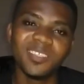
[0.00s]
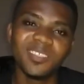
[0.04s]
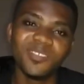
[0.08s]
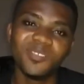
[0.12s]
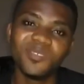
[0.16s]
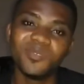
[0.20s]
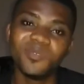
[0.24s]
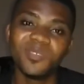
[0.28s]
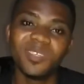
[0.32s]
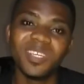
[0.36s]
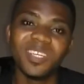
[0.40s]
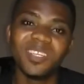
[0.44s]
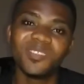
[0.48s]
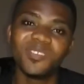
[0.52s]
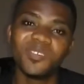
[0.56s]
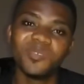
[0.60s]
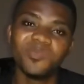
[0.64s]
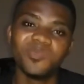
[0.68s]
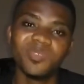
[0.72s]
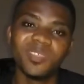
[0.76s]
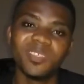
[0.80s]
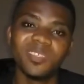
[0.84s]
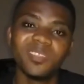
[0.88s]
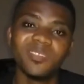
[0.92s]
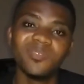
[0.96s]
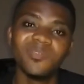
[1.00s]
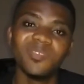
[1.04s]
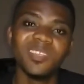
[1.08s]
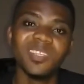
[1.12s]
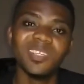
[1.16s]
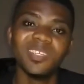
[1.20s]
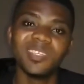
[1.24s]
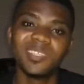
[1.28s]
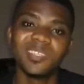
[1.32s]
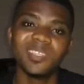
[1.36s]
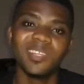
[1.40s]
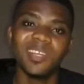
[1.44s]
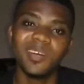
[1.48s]
you will end up receiving a
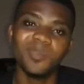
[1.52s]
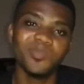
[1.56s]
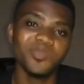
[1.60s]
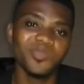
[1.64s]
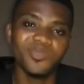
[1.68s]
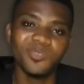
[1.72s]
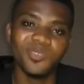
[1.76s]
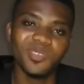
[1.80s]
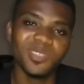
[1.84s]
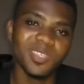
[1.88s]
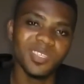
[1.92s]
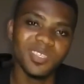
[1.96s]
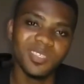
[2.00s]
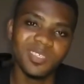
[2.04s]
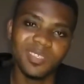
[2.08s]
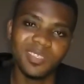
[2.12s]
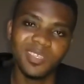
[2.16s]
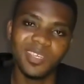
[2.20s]
slap one day.